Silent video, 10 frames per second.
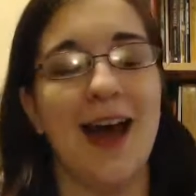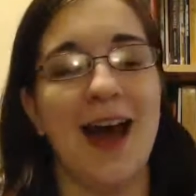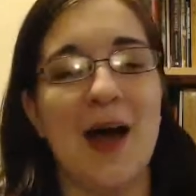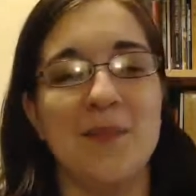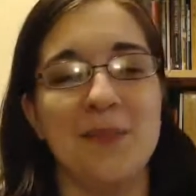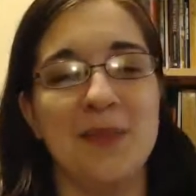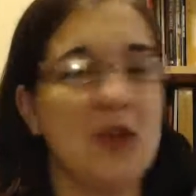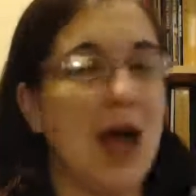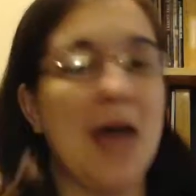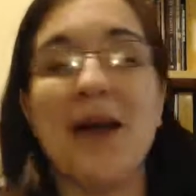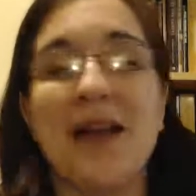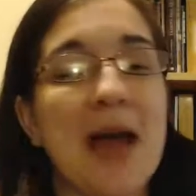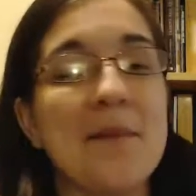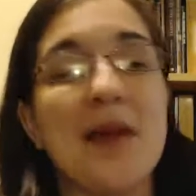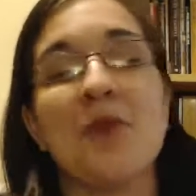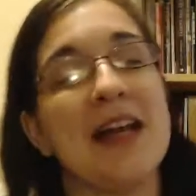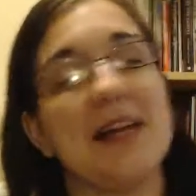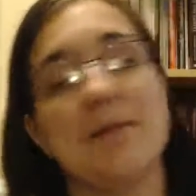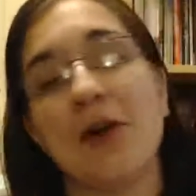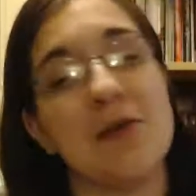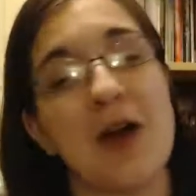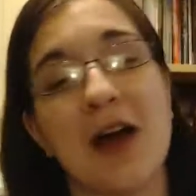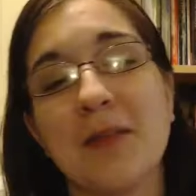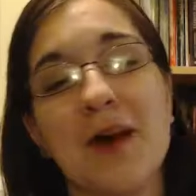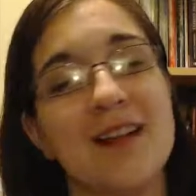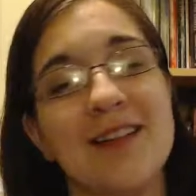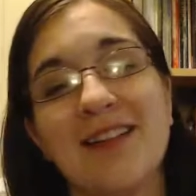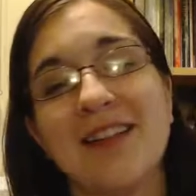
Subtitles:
So I might write in Murray Rothbard,